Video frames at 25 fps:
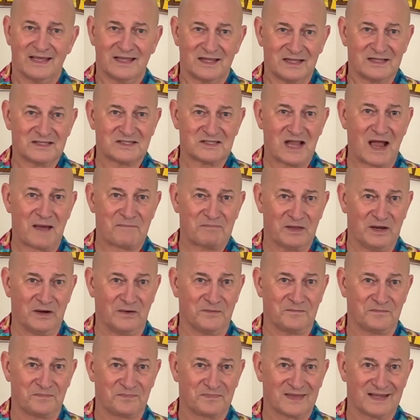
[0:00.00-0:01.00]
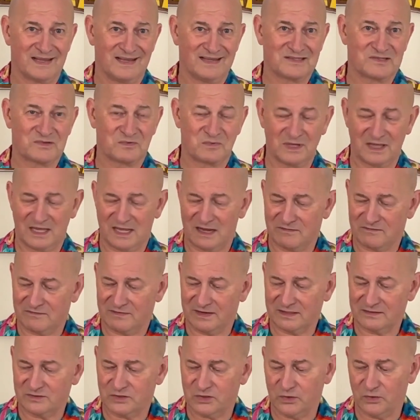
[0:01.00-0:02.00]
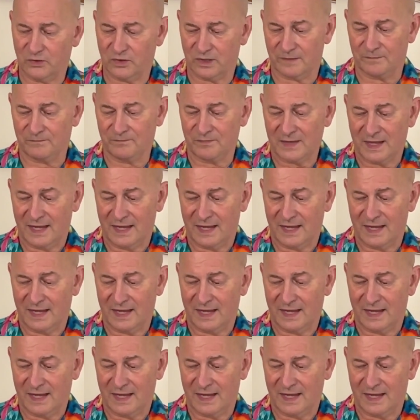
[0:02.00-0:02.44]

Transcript: stop there. It's really a fun tour.